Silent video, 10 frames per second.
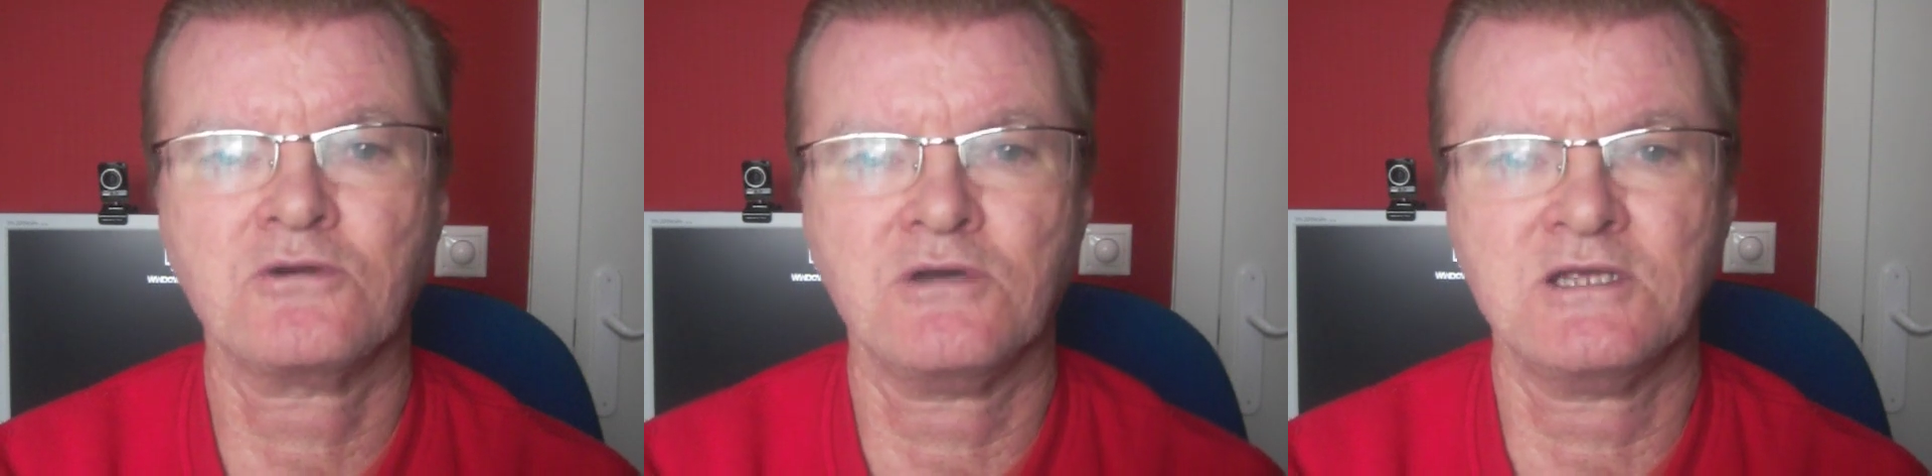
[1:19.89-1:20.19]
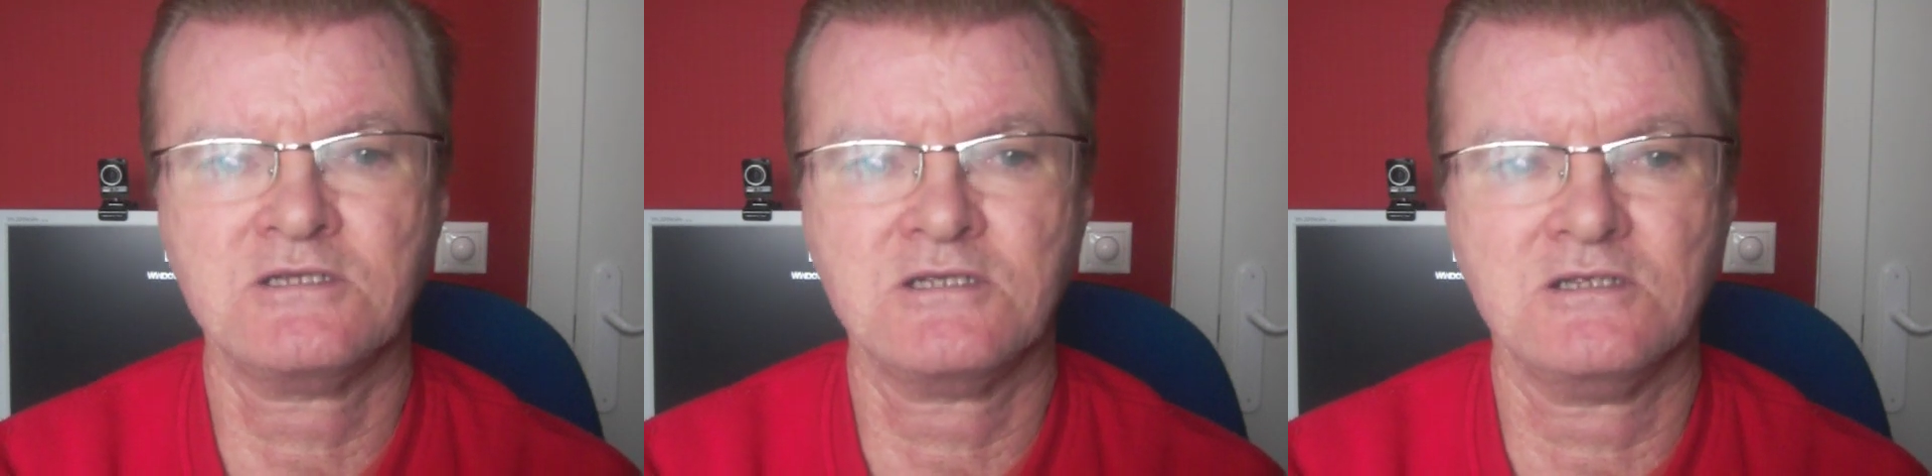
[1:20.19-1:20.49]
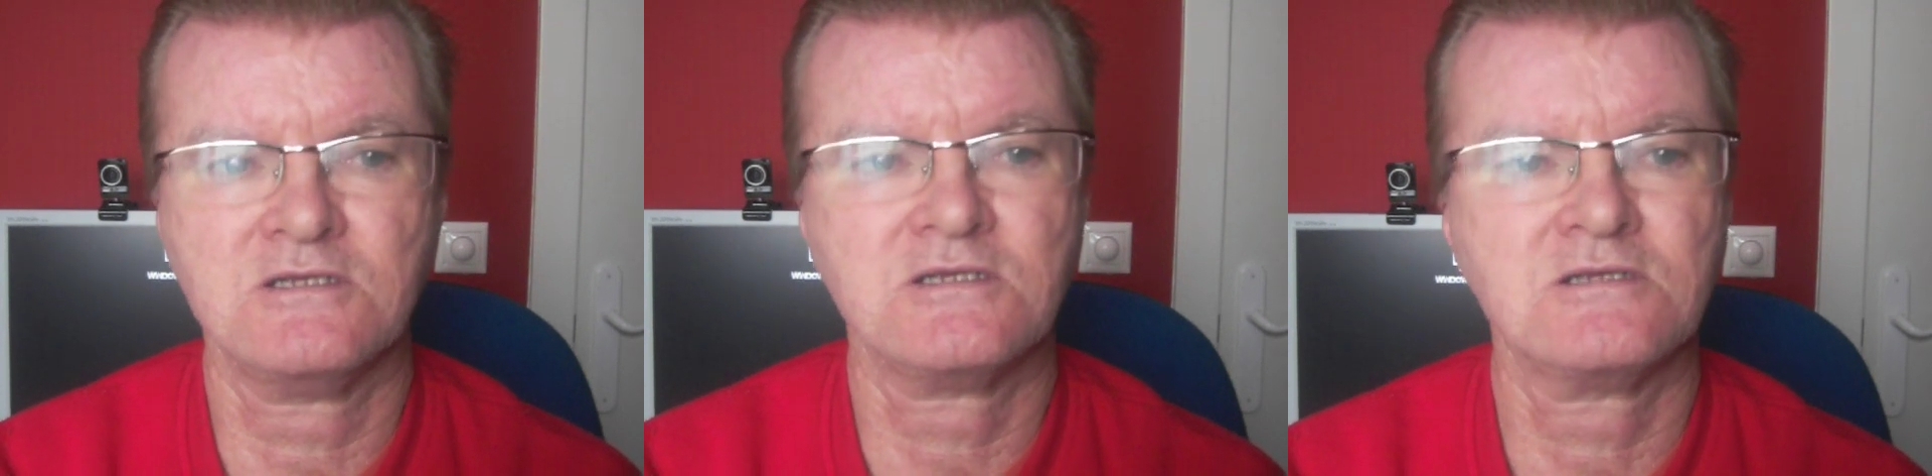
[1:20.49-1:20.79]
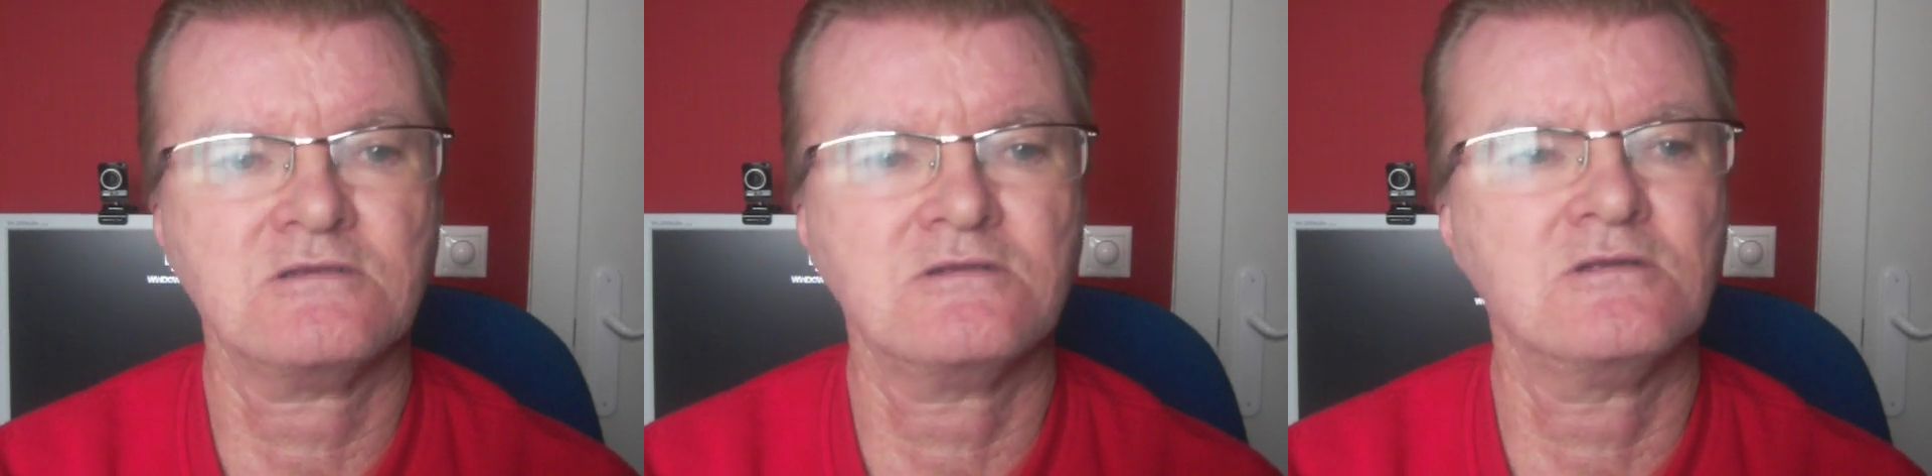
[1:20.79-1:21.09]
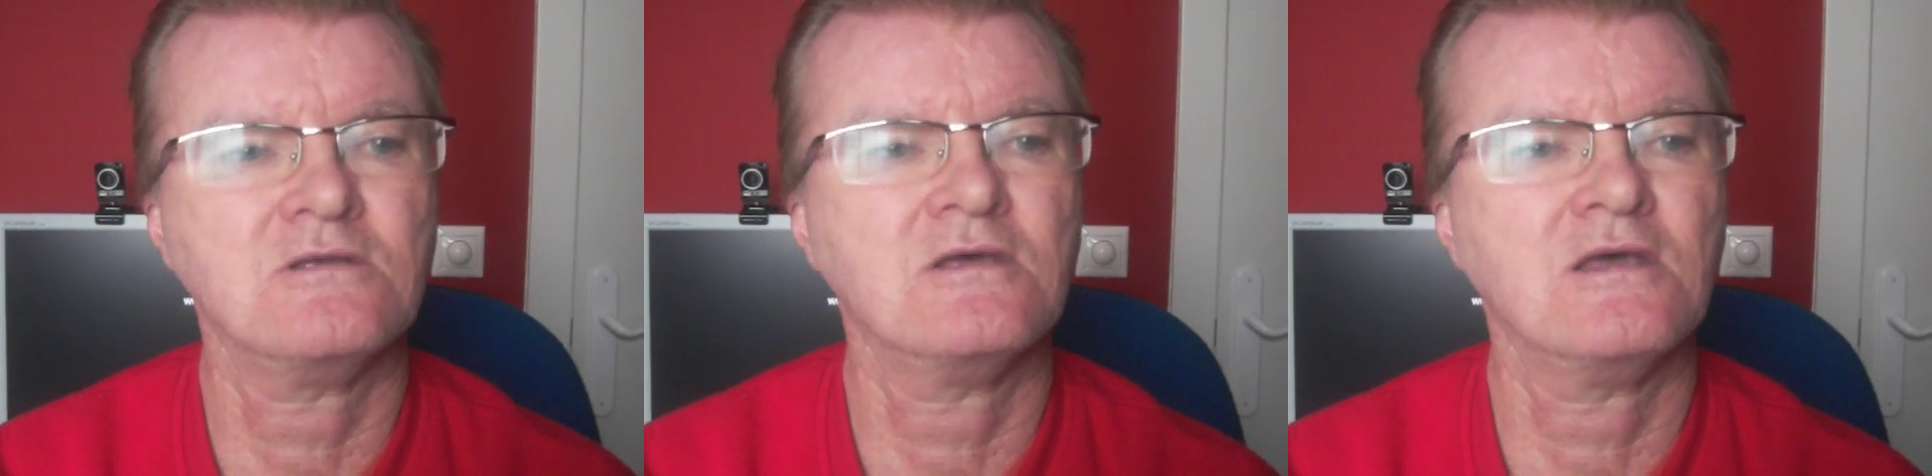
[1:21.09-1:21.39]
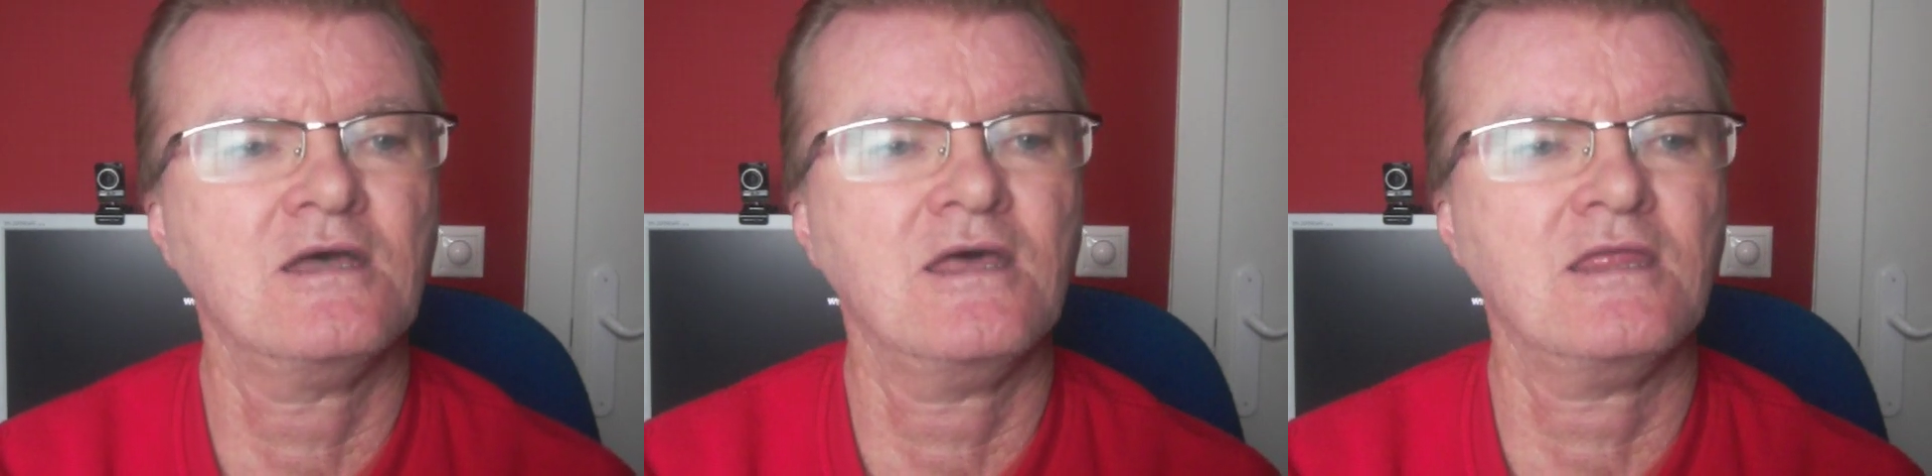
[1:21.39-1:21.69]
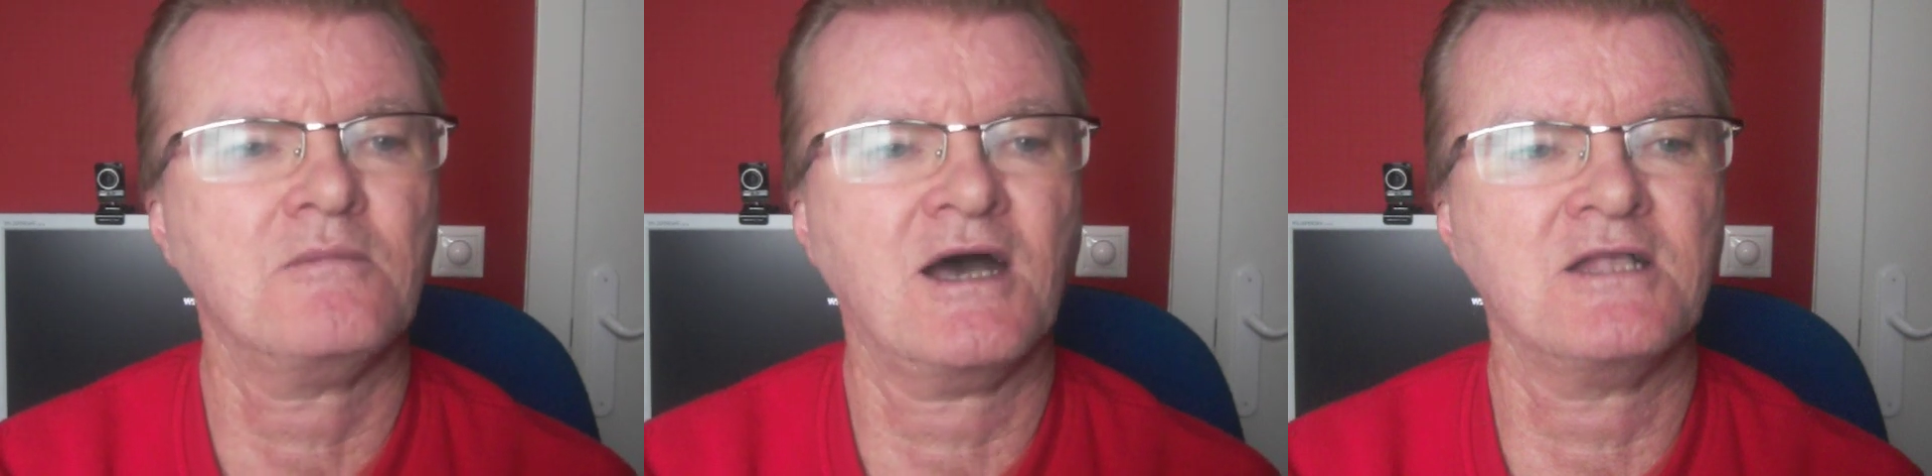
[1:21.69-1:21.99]
questions,
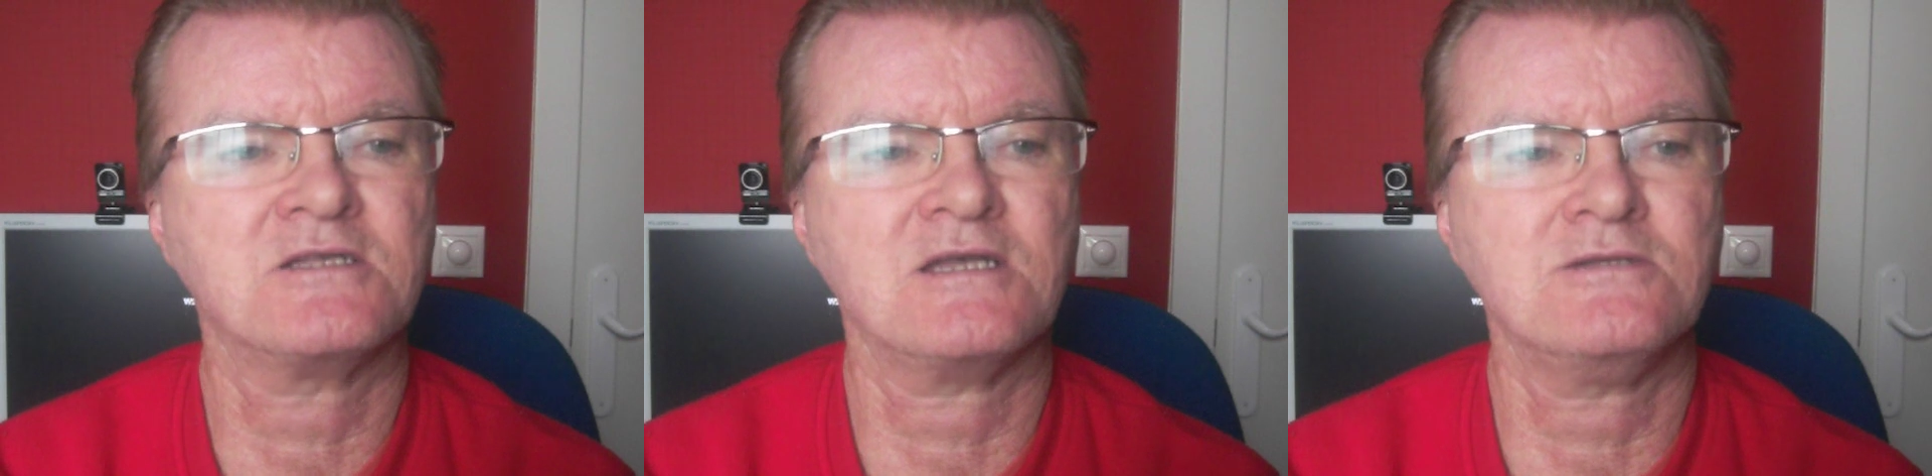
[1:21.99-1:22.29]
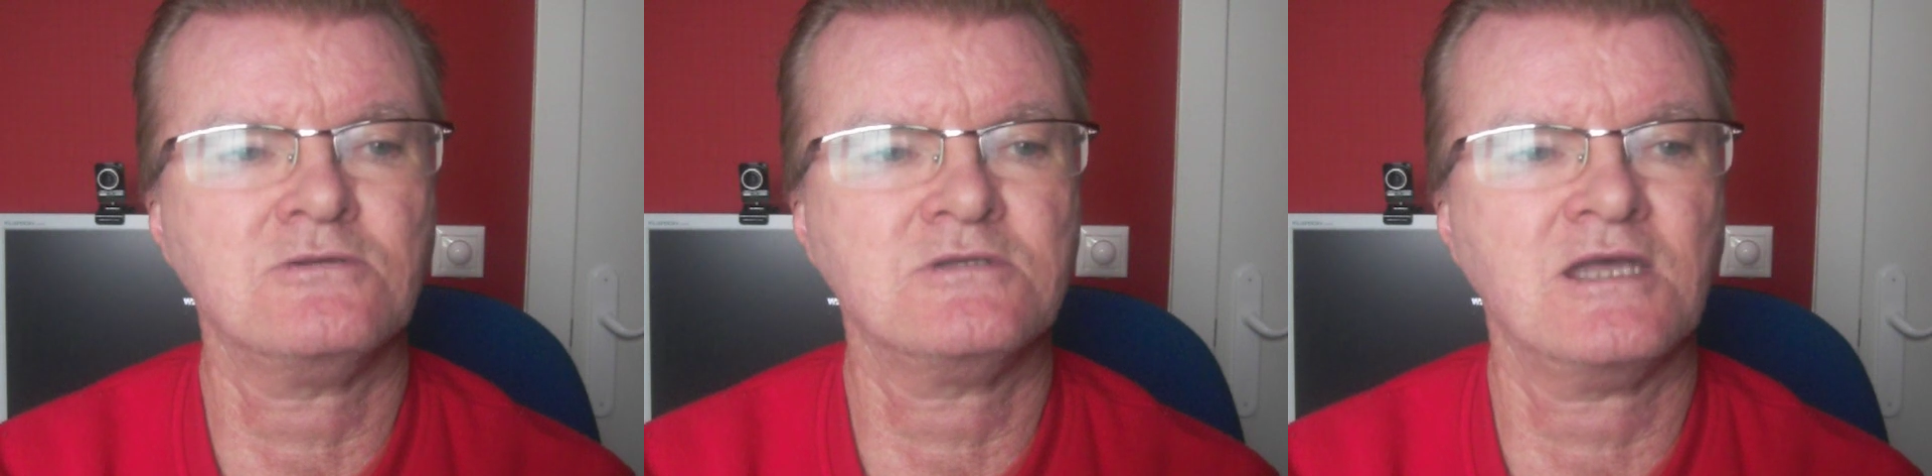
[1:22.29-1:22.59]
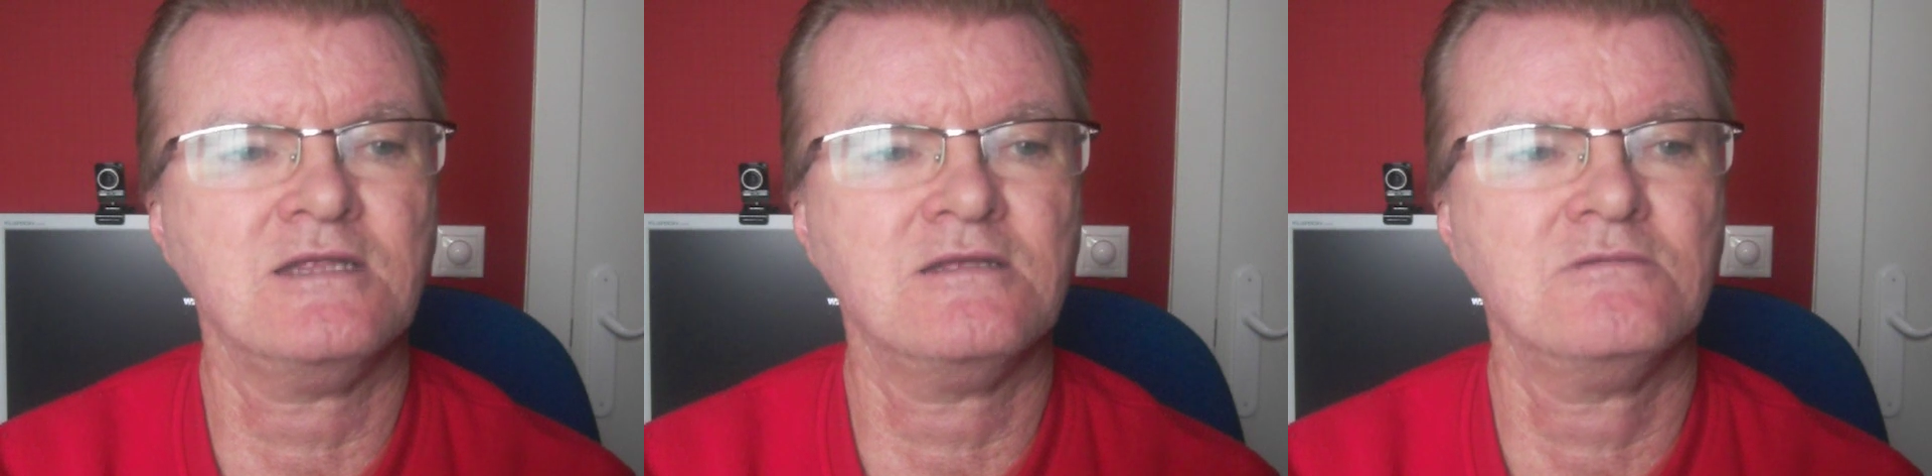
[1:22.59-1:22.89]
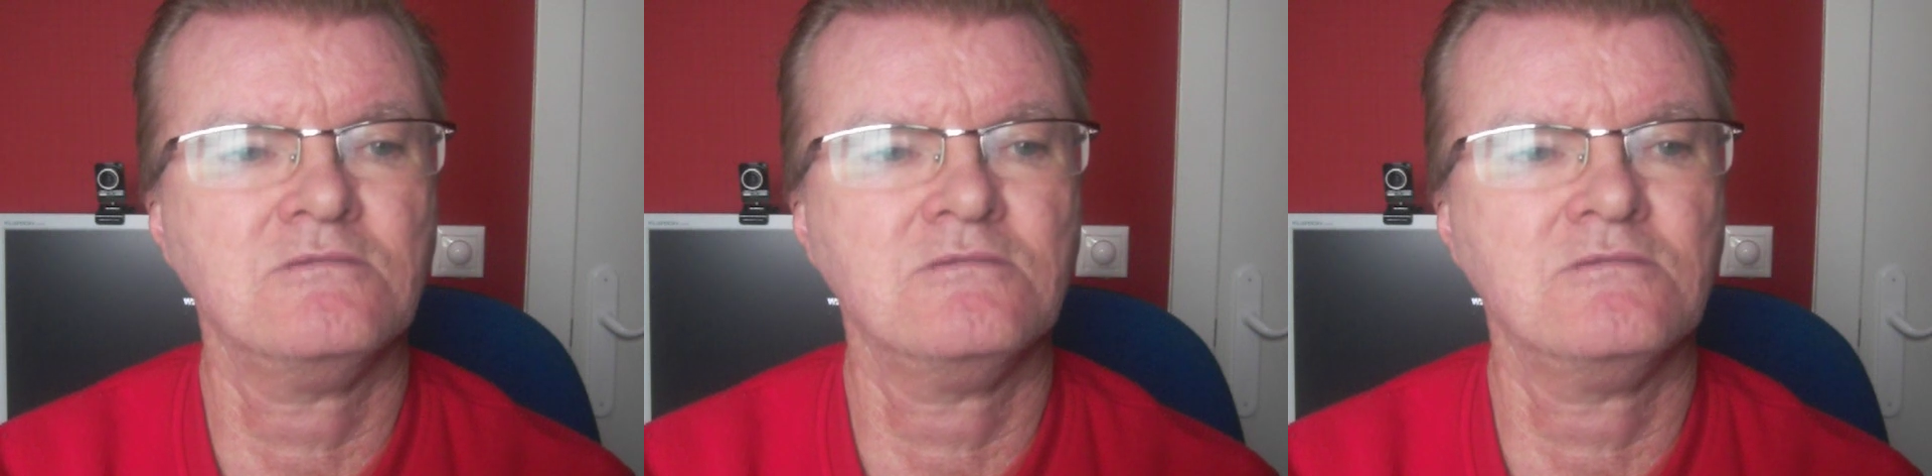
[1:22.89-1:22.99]
the man said to Ted.